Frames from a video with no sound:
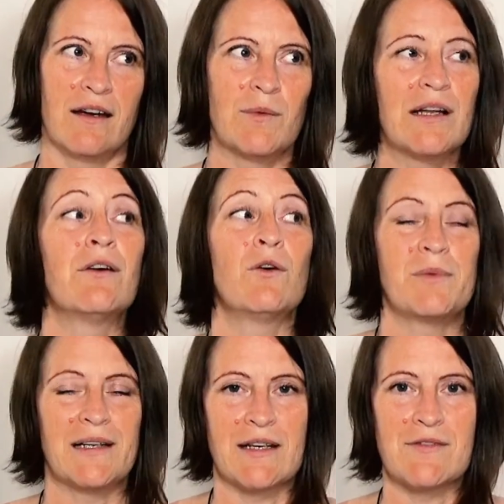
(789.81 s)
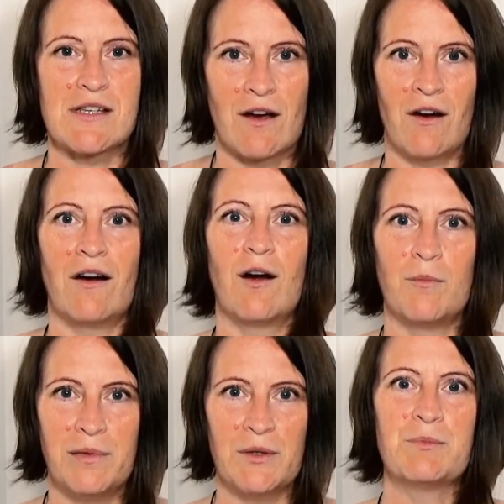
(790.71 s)
all beliefs are
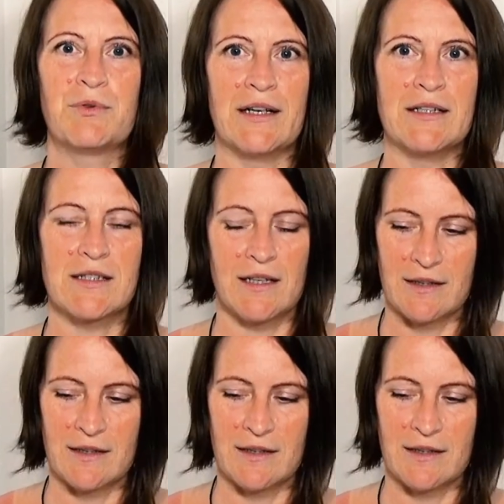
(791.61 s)
our blueprint,